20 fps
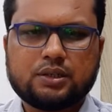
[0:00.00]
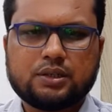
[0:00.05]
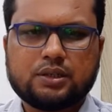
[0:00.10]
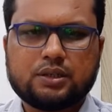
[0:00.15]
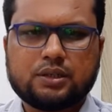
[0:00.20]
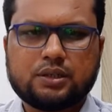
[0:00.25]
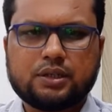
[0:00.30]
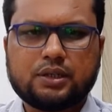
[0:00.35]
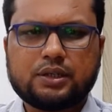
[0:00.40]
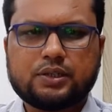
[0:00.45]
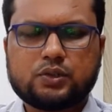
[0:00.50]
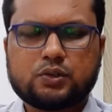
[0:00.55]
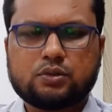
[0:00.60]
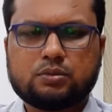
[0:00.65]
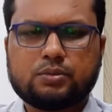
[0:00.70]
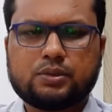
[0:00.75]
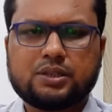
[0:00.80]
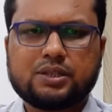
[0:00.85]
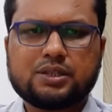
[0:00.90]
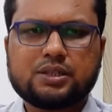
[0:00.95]
needs to
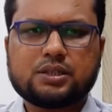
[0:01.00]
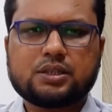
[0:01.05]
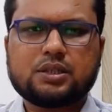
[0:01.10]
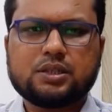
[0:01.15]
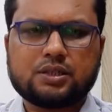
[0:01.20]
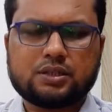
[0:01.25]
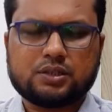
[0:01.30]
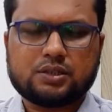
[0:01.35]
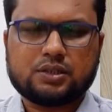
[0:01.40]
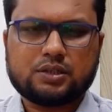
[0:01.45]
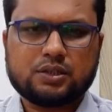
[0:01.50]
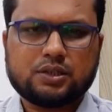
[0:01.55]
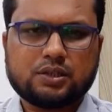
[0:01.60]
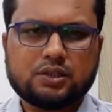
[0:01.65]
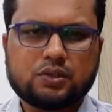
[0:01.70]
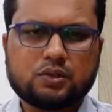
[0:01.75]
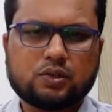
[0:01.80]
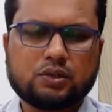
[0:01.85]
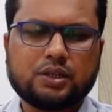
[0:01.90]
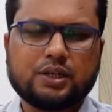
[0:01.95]
be discussed
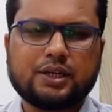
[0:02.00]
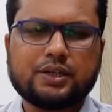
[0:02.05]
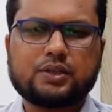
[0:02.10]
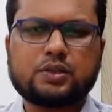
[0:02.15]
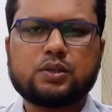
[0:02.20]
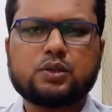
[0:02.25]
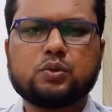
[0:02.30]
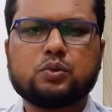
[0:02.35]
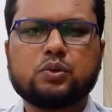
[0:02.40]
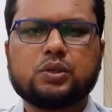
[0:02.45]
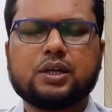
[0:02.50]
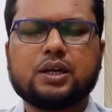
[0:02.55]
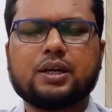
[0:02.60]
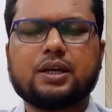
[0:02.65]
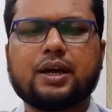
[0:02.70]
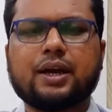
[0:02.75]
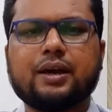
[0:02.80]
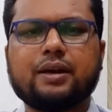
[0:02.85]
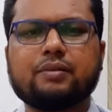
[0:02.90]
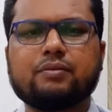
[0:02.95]
so that we can
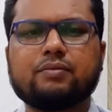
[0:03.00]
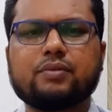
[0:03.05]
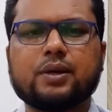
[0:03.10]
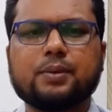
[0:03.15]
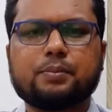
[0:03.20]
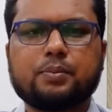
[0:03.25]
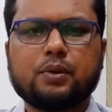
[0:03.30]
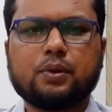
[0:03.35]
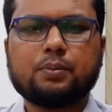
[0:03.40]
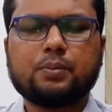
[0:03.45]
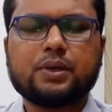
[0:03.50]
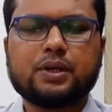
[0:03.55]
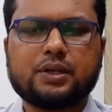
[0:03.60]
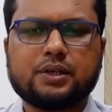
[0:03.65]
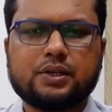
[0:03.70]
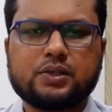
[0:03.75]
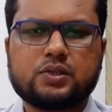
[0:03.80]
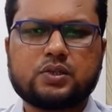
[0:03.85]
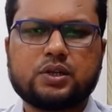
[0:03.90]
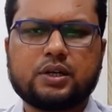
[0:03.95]
have a proper
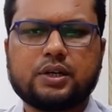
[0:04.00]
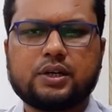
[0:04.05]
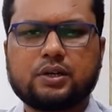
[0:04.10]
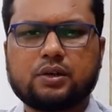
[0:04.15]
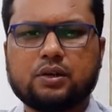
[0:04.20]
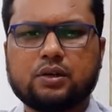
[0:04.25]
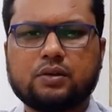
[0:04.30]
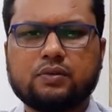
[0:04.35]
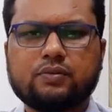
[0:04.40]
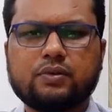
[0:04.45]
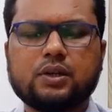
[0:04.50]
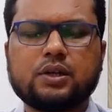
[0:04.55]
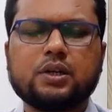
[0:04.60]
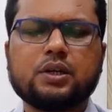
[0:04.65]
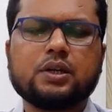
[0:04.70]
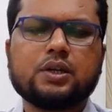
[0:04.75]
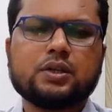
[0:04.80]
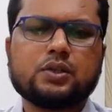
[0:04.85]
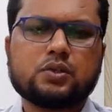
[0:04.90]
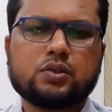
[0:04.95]
understanding of
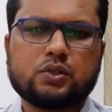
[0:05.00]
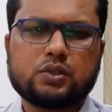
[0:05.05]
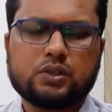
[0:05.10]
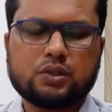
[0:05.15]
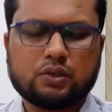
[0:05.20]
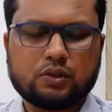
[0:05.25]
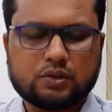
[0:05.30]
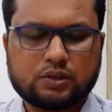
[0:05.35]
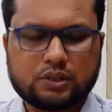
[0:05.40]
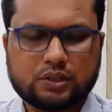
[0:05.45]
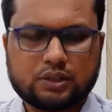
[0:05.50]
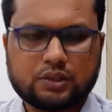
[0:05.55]
sociological